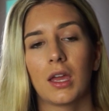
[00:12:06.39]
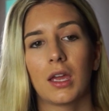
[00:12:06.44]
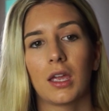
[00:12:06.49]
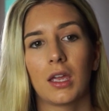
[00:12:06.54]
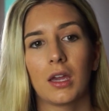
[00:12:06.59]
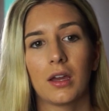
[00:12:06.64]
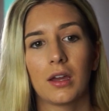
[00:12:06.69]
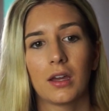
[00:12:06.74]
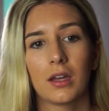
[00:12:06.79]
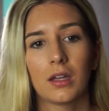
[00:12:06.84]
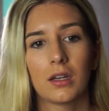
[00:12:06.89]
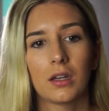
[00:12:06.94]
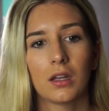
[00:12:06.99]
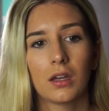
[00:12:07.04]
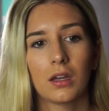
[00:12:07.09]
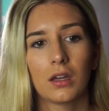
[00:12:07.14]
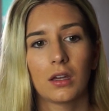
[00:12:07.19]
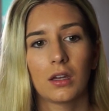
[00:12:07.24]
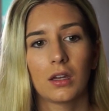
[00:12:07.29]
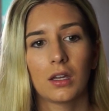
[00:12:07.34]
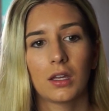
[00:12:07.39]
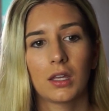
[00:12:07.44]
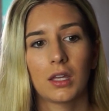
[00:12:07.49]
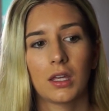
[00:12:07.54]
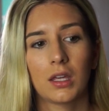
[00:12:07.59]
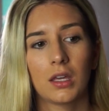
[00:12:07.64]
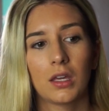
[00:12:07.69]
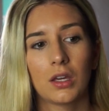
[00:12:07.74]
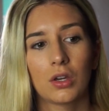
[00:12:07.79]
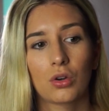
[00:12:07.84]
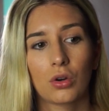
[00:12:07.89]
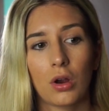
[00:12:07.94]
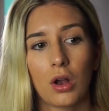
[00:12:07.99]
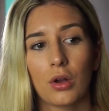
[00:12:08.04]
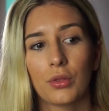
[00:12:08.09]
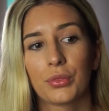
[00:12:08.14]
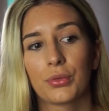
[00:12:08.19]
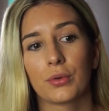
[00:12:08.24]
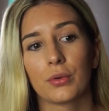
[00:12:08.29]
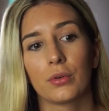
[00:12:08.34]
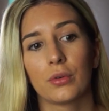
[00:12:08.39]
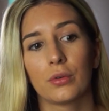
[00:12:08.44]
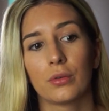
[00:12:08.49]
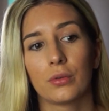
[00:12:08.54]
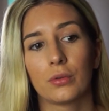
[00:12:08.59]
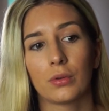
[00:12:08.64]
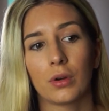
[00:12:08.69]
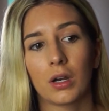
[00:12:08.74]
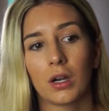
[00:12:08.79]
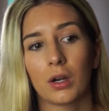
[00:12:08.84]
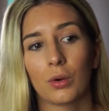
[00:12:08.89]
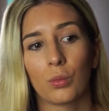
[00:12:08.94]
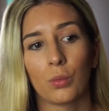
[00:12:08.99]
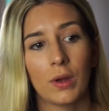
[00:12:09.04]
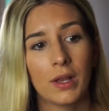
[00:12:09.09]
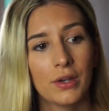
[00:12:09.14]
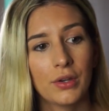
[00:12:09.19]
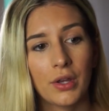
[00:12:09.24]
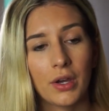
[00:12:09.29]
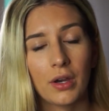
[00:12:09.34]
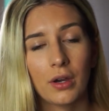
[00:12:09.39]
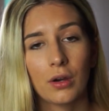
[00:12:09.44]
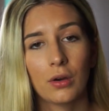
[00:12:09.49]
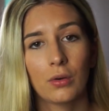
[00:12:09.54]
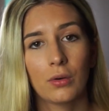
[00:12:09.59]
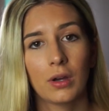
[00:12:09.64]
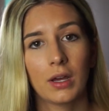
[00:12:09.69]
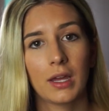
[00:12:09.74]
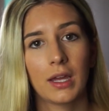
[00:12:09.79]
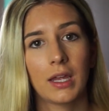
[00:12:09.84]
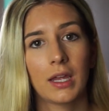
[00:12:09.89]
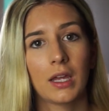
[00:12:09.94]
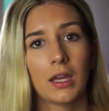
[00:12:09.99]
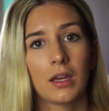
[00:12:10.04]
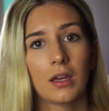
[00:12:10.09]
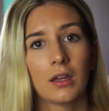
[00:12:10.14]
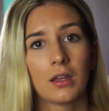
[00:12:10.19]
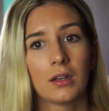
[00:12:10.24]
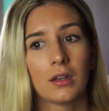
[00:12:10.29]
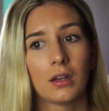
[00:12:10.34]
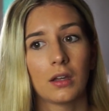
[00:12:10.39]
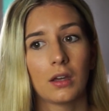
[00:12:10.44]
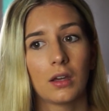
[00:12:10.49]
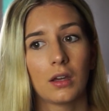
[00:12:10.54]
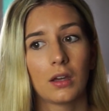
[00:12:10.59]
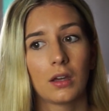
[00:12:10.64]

And he crawled through her window and